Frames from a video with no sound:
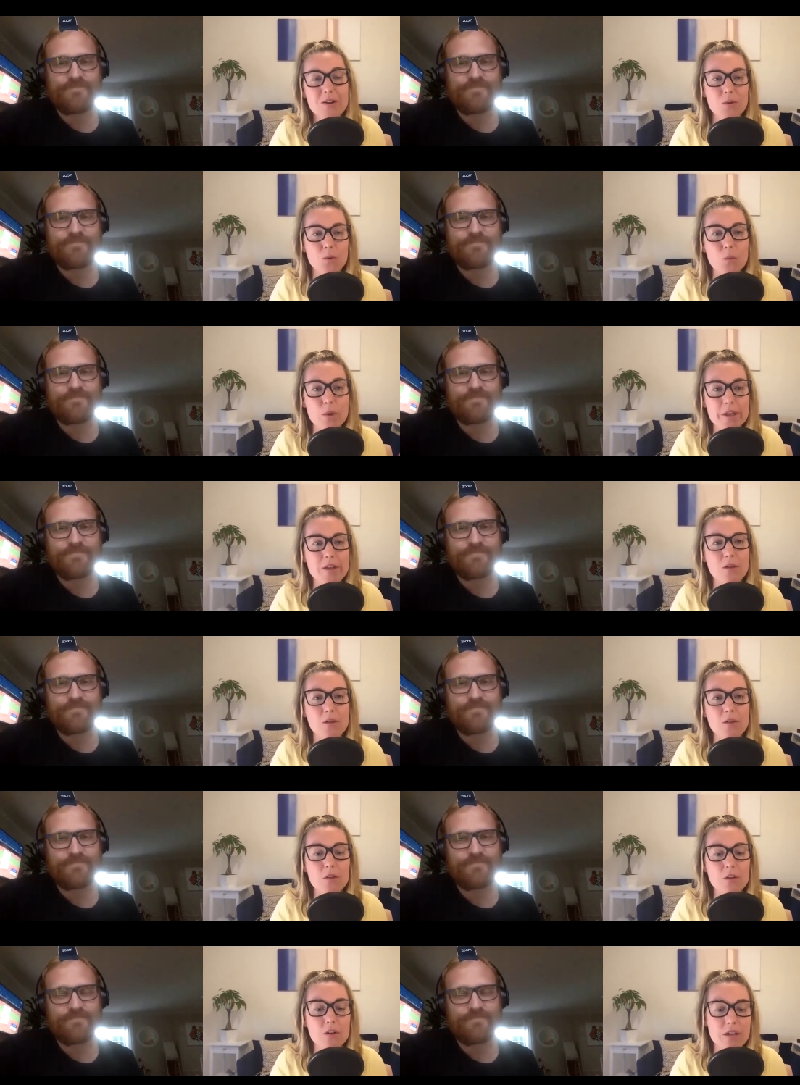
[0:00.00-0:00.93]

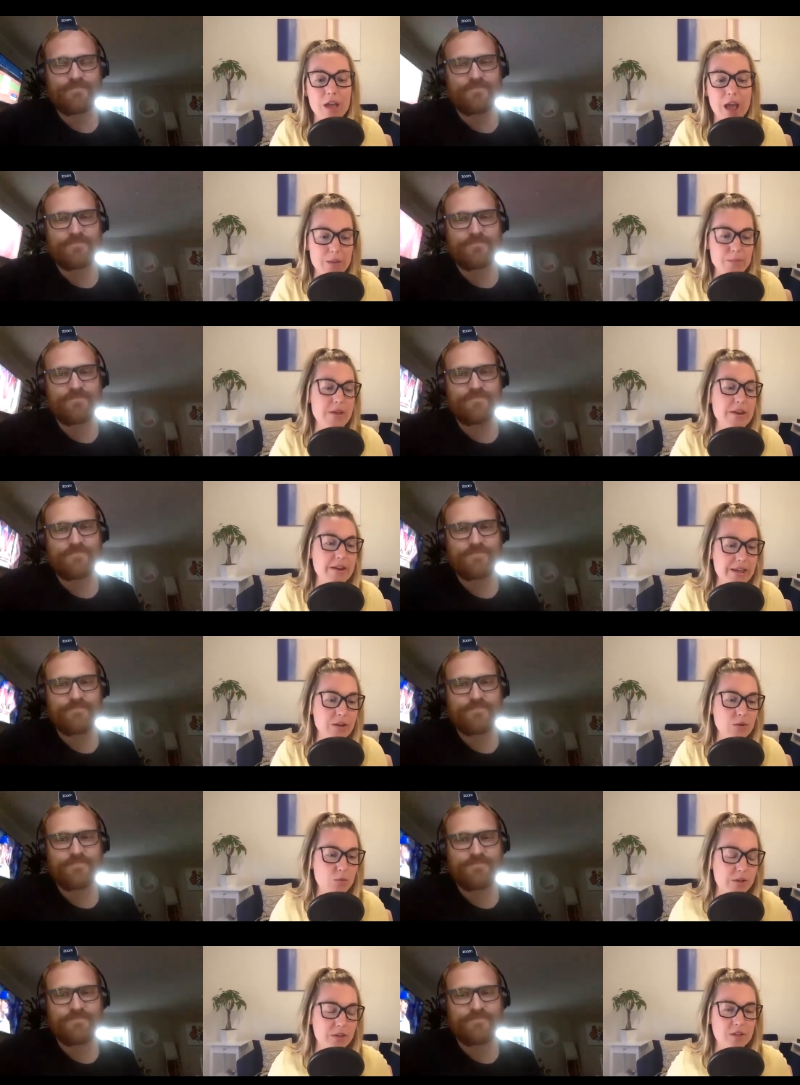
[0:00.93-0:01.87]
Speaker 1: will, I mean,
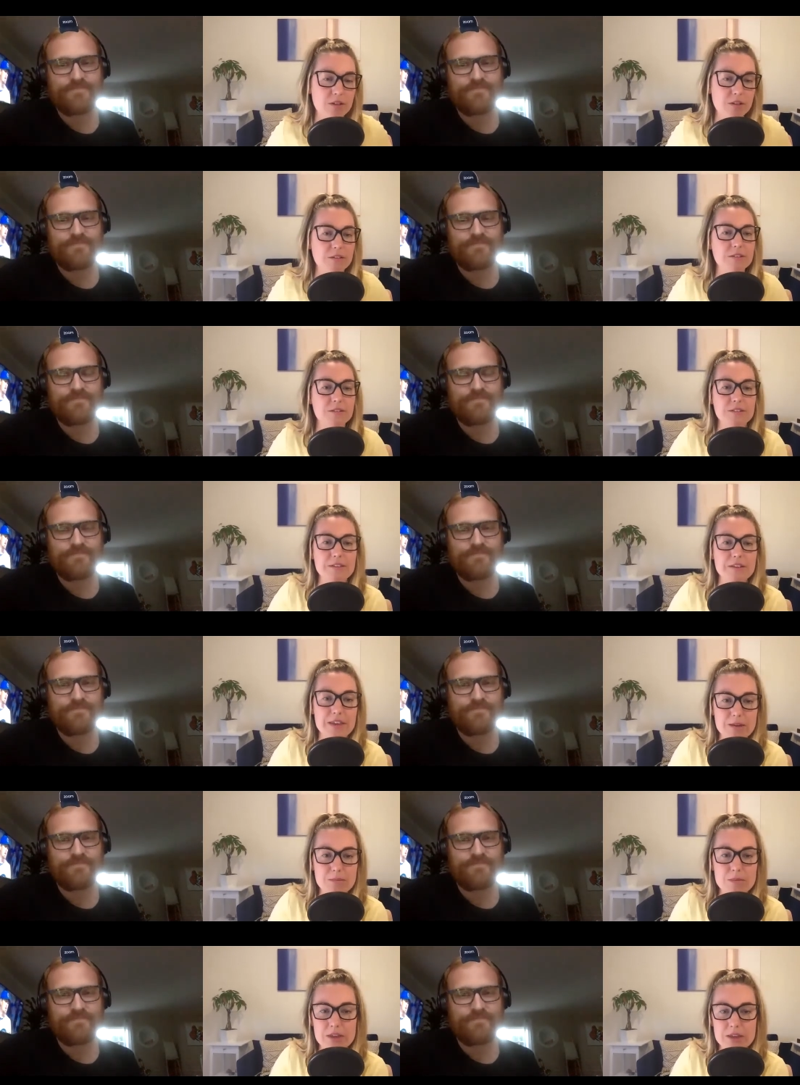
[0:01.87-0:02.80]
it will
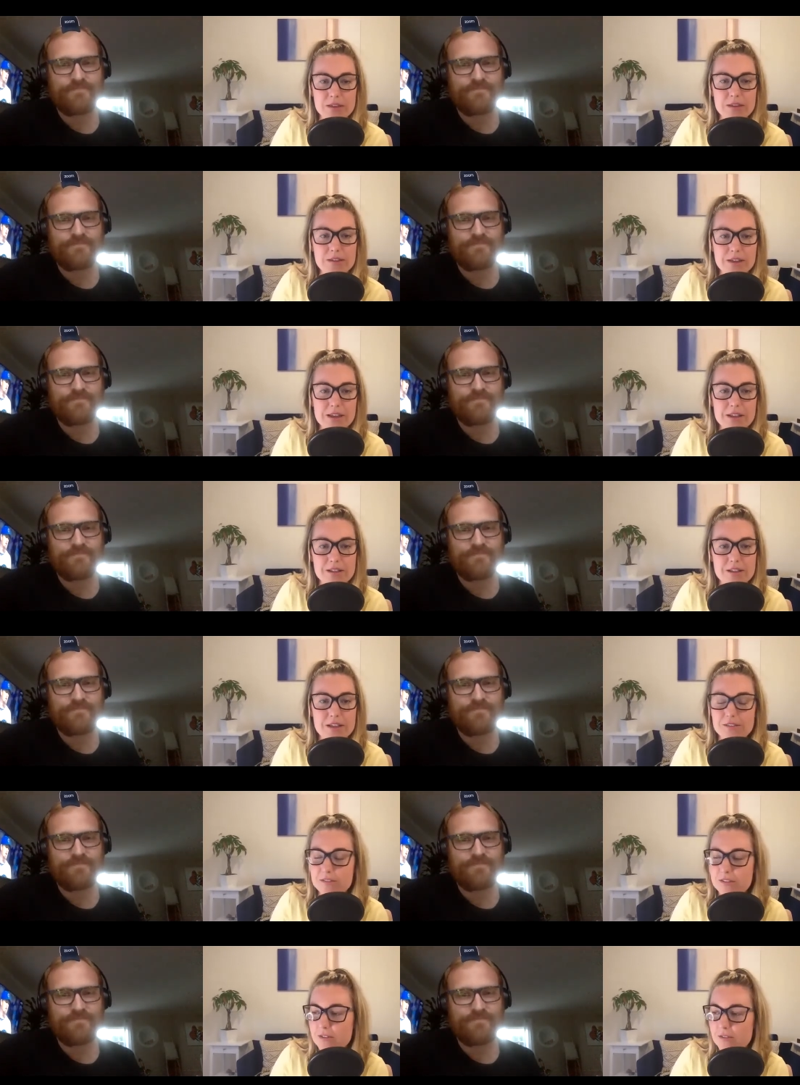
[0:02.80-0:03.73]
eat me I-
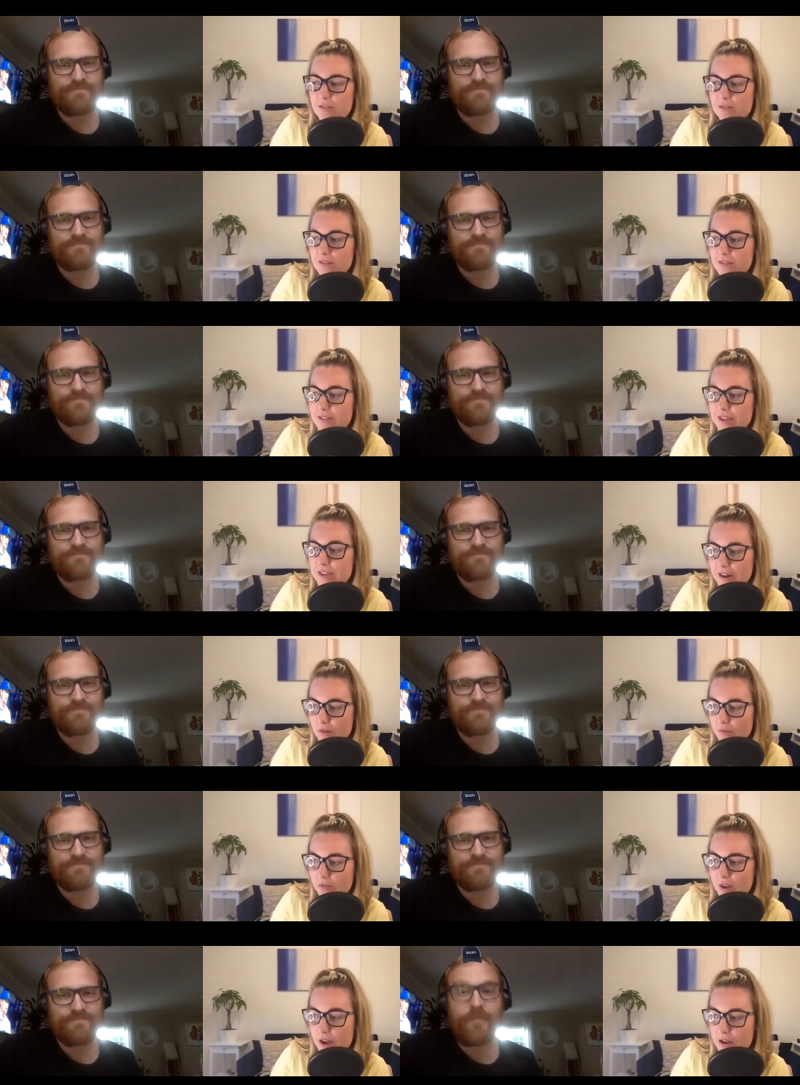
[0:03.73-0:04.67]
until the end
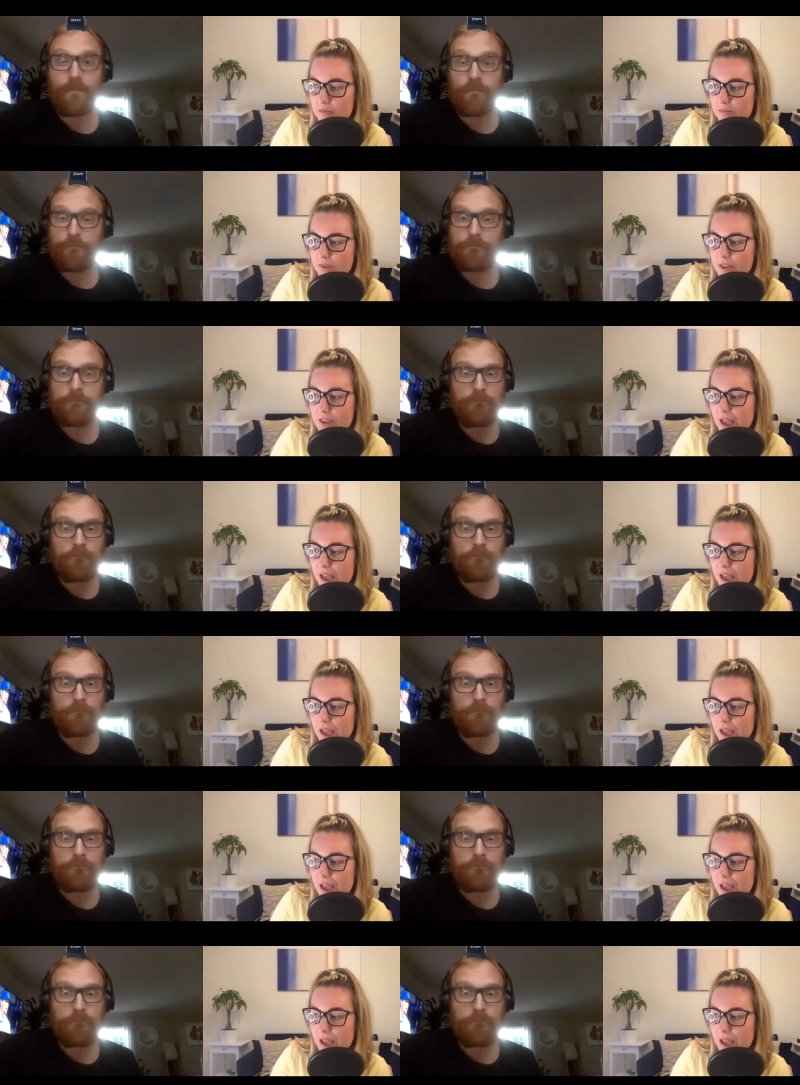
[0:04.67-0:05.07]
of time.